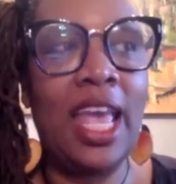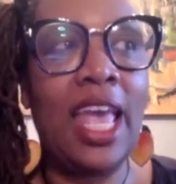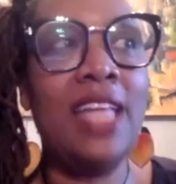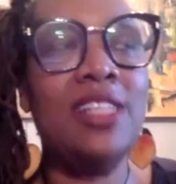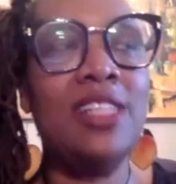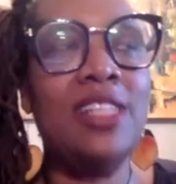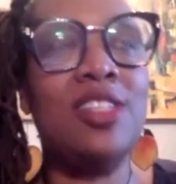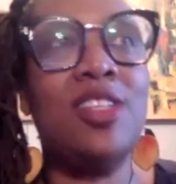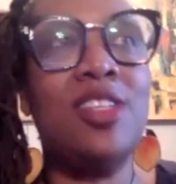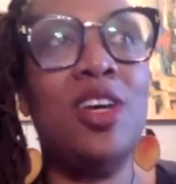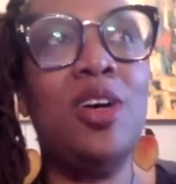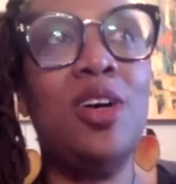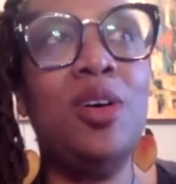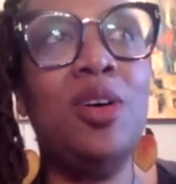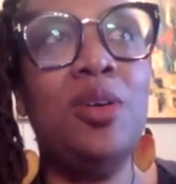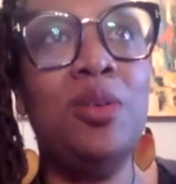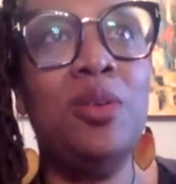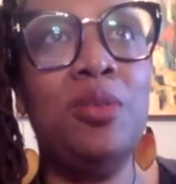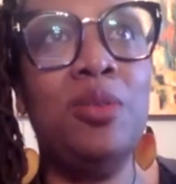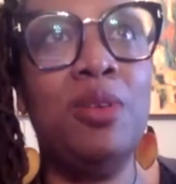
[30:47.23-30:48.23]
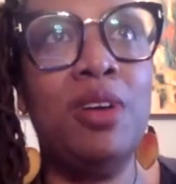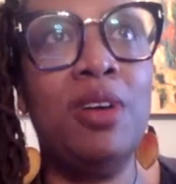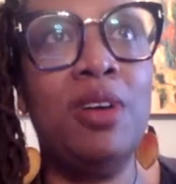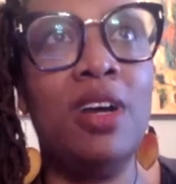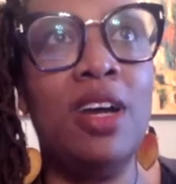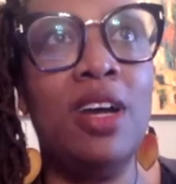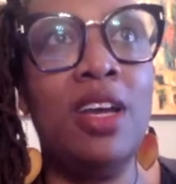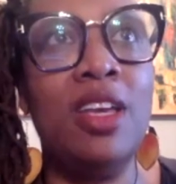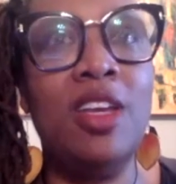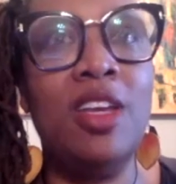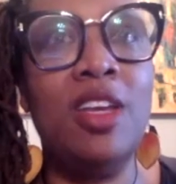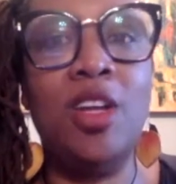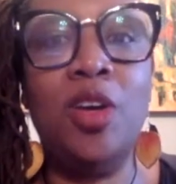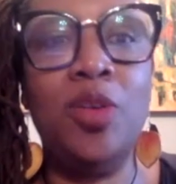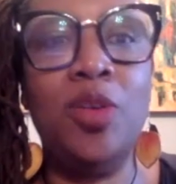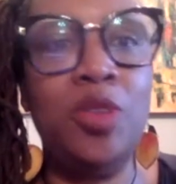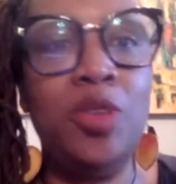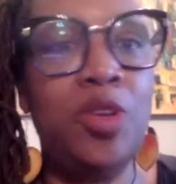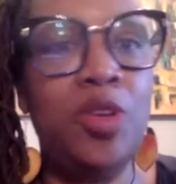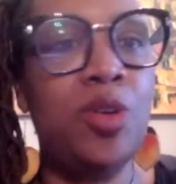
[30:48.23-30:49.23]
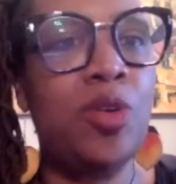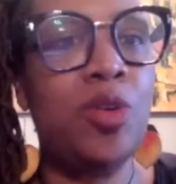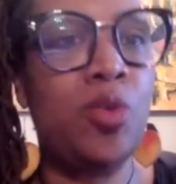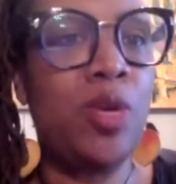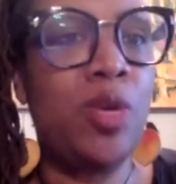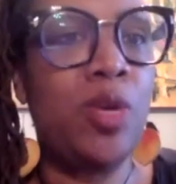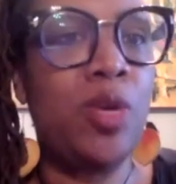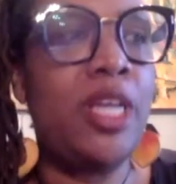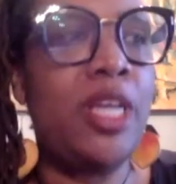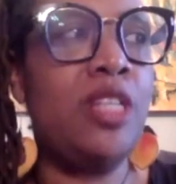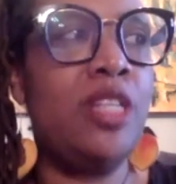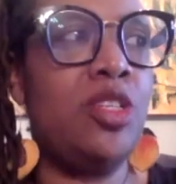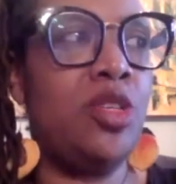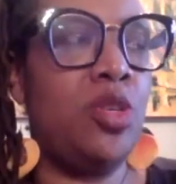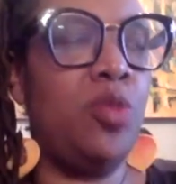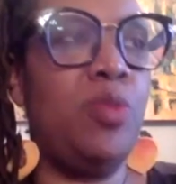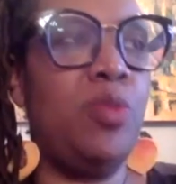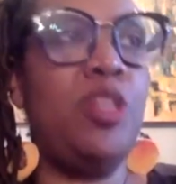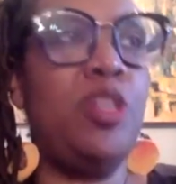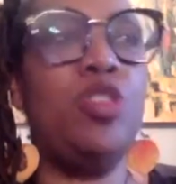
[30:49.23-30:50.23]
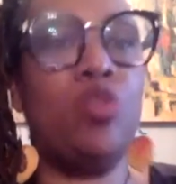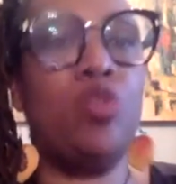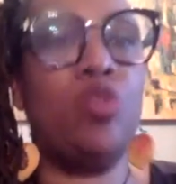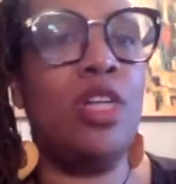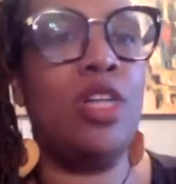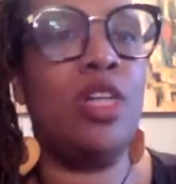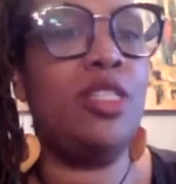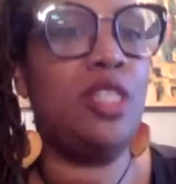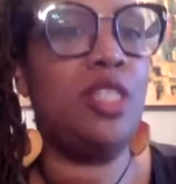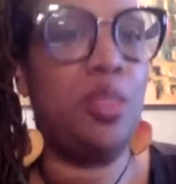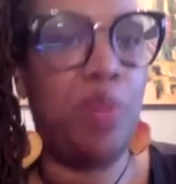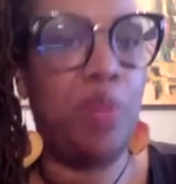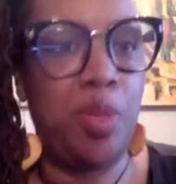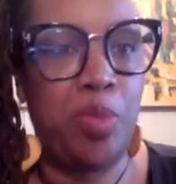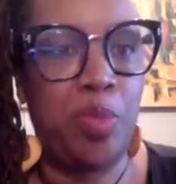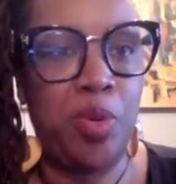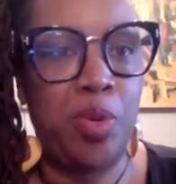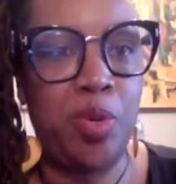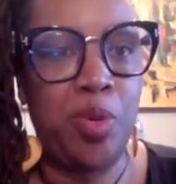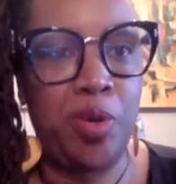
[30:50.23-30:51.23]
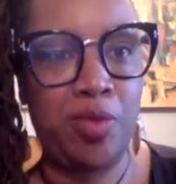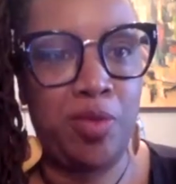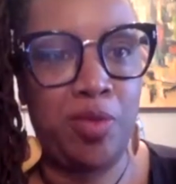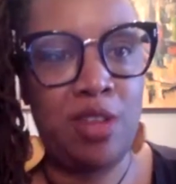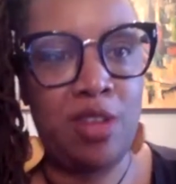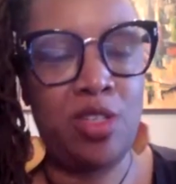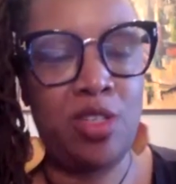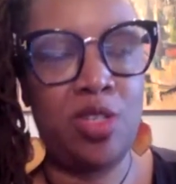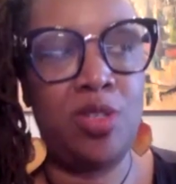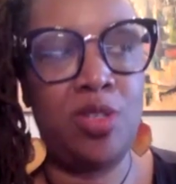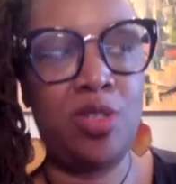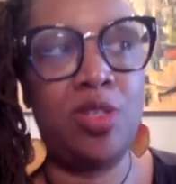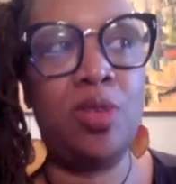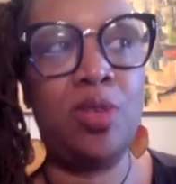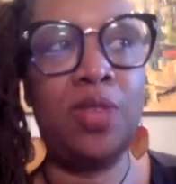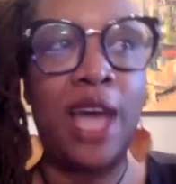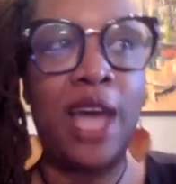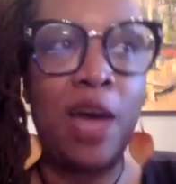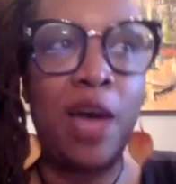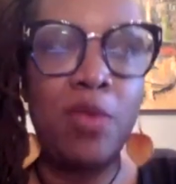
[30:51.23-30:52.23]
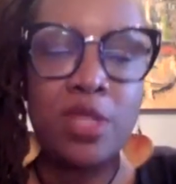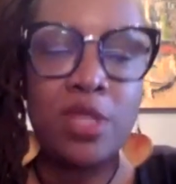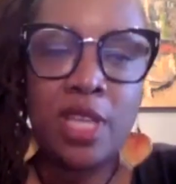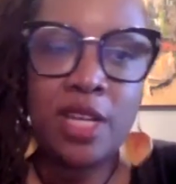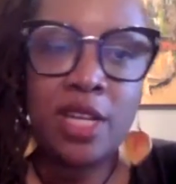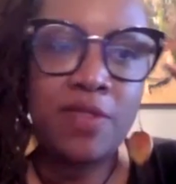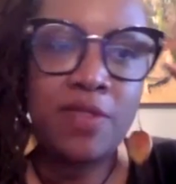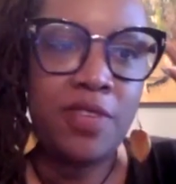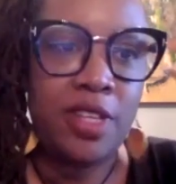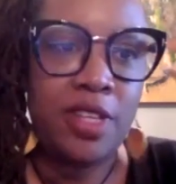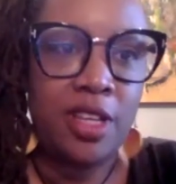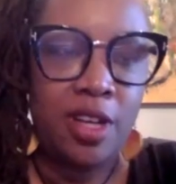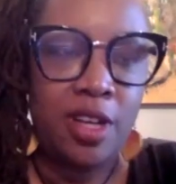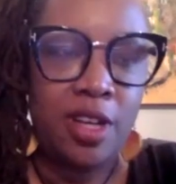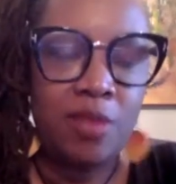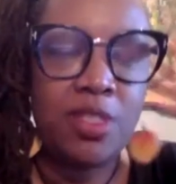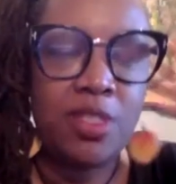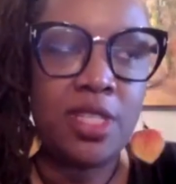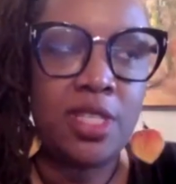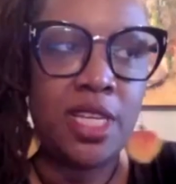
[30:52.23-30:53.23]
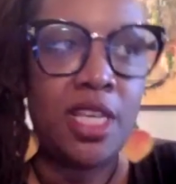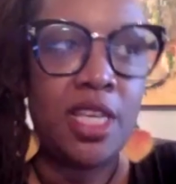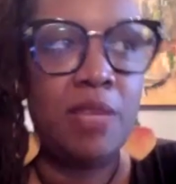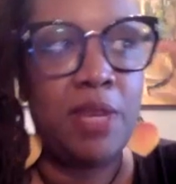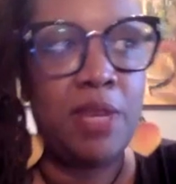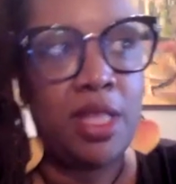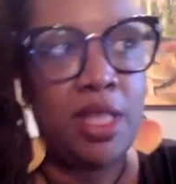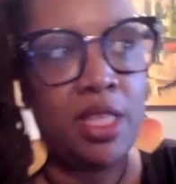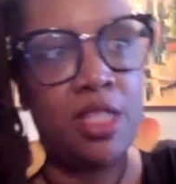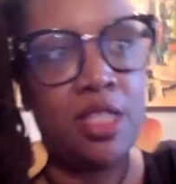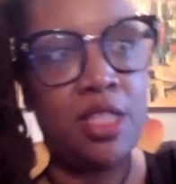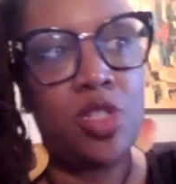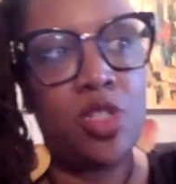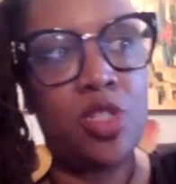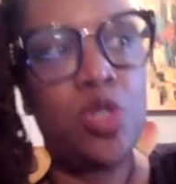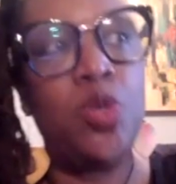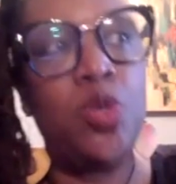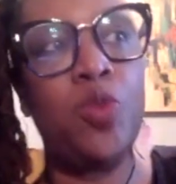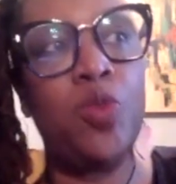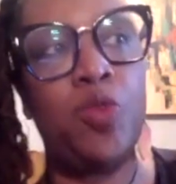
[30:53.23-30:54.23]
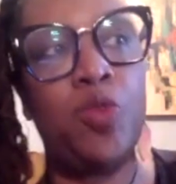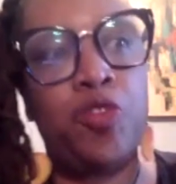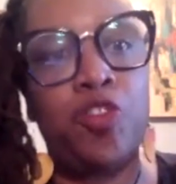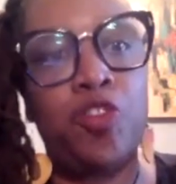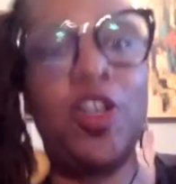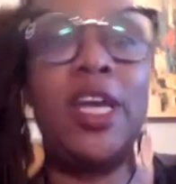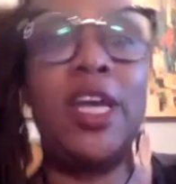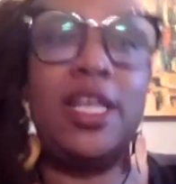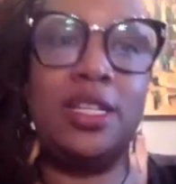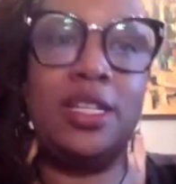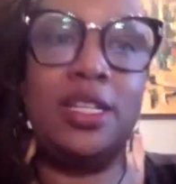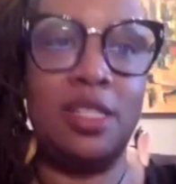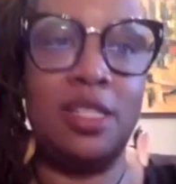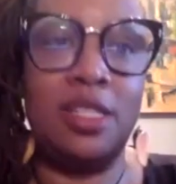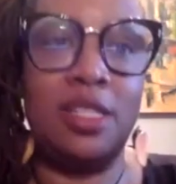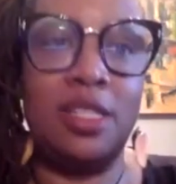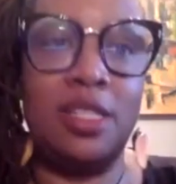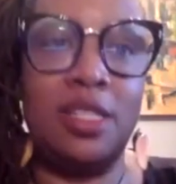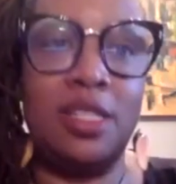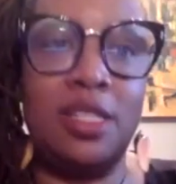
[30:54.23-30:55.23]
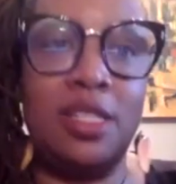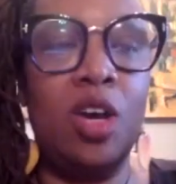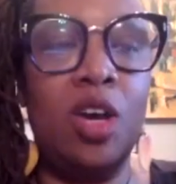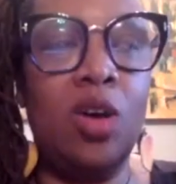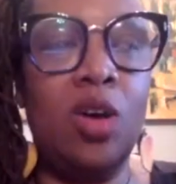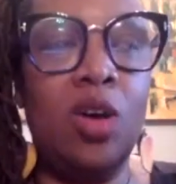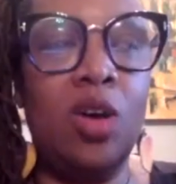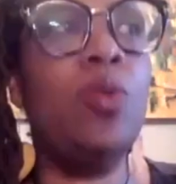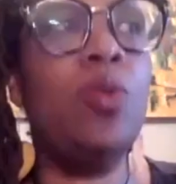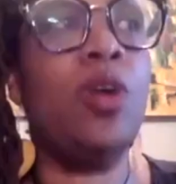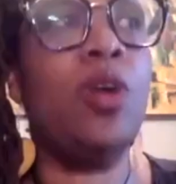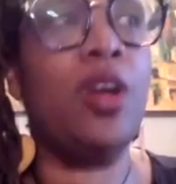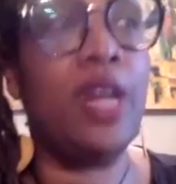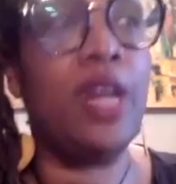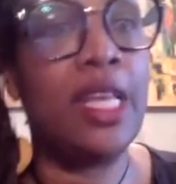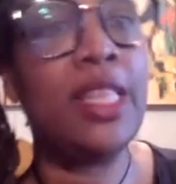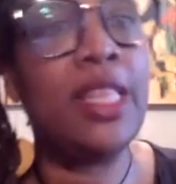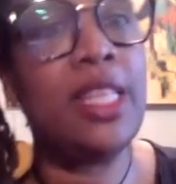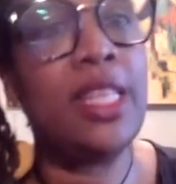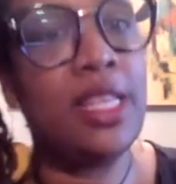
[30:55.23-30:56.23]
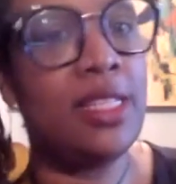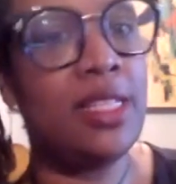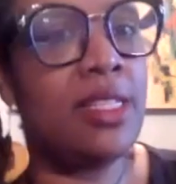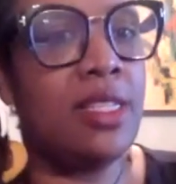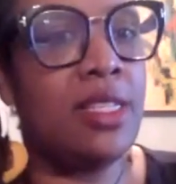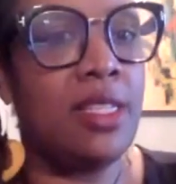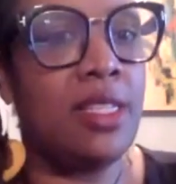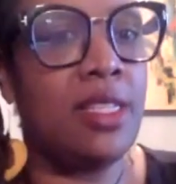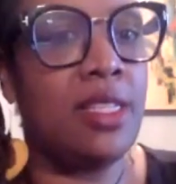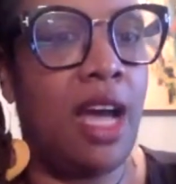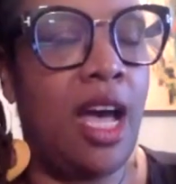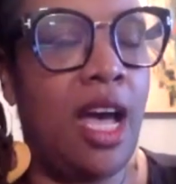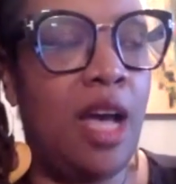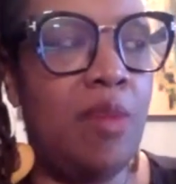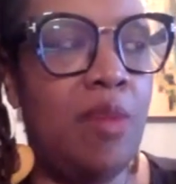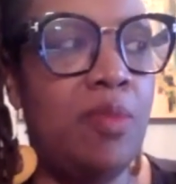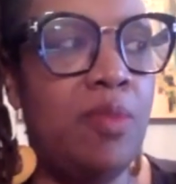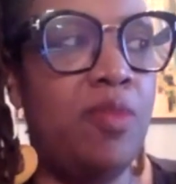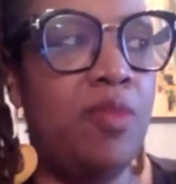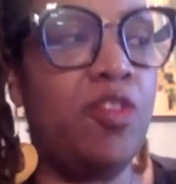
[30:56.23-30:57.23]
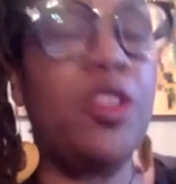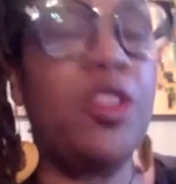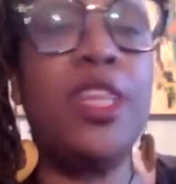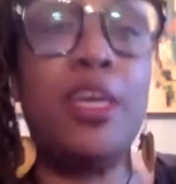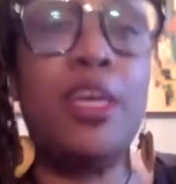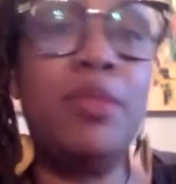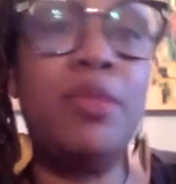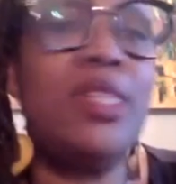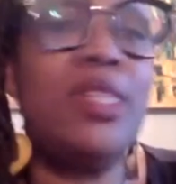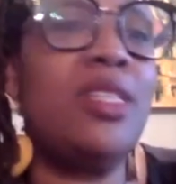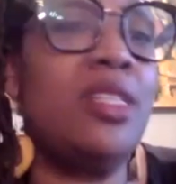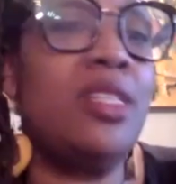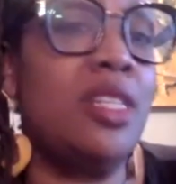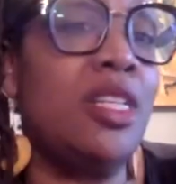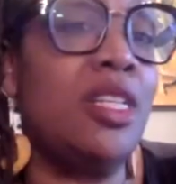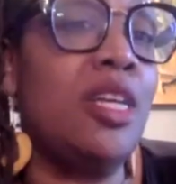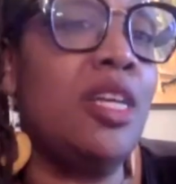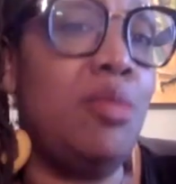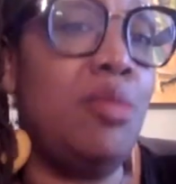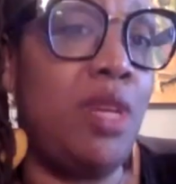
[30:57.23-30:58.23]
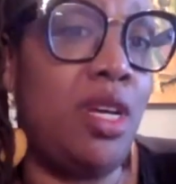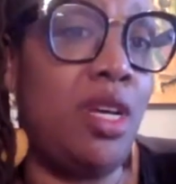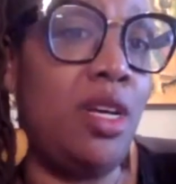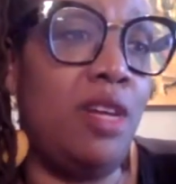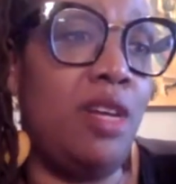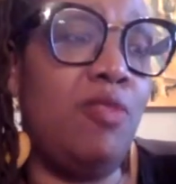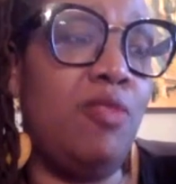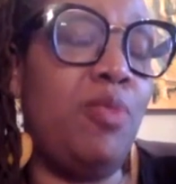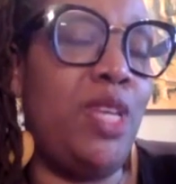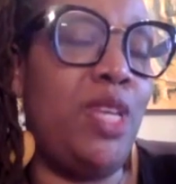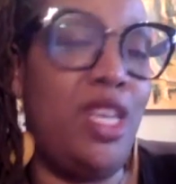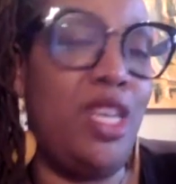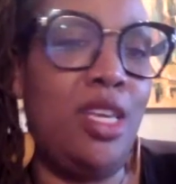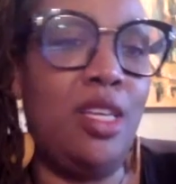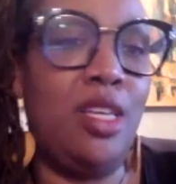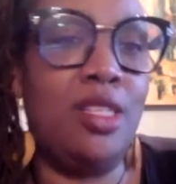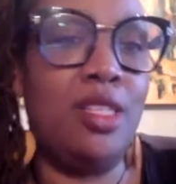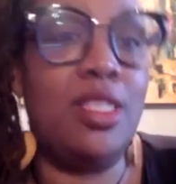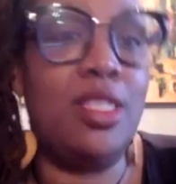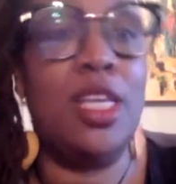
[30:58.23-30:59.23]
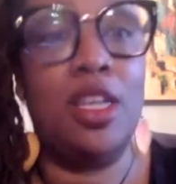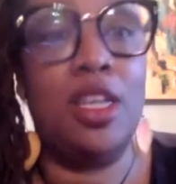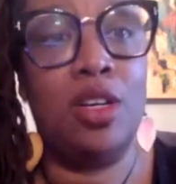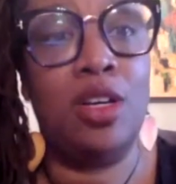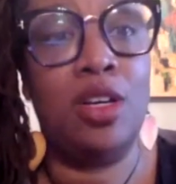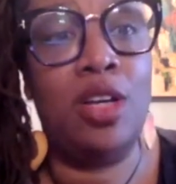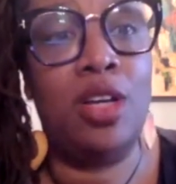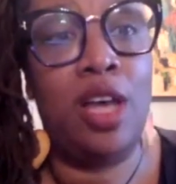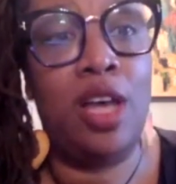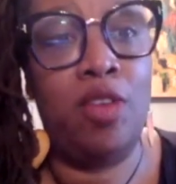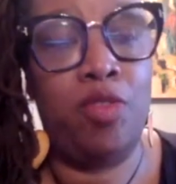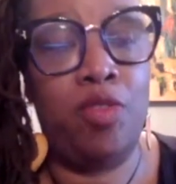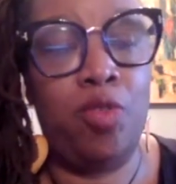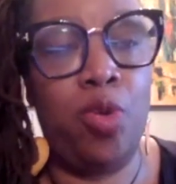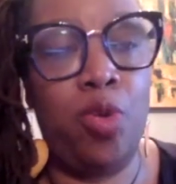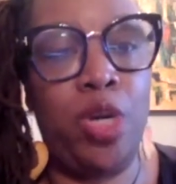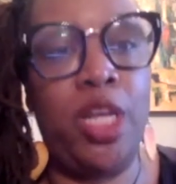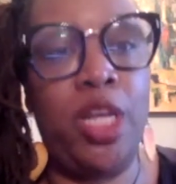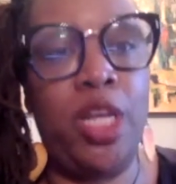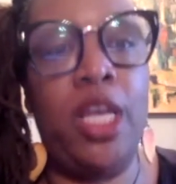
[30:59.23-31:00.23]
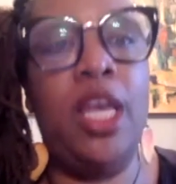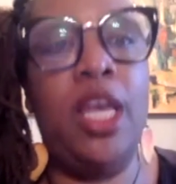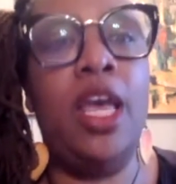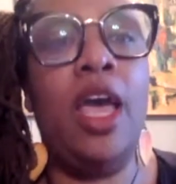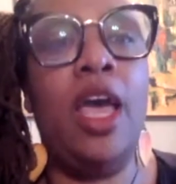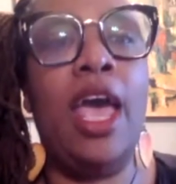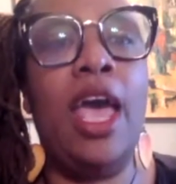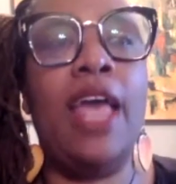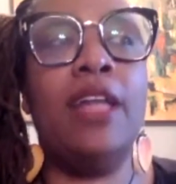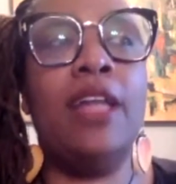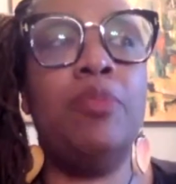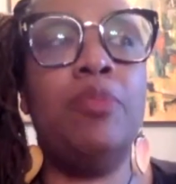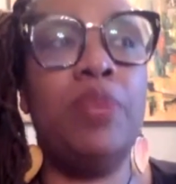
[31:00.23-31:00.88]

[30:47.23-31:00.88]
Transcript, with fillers: and so you know you're going to be drawn to the people who are around you so that was kind of you know i was thinking about these two friends who are in this um, for them it's a dilemma of being single at 40 and mm-hmm.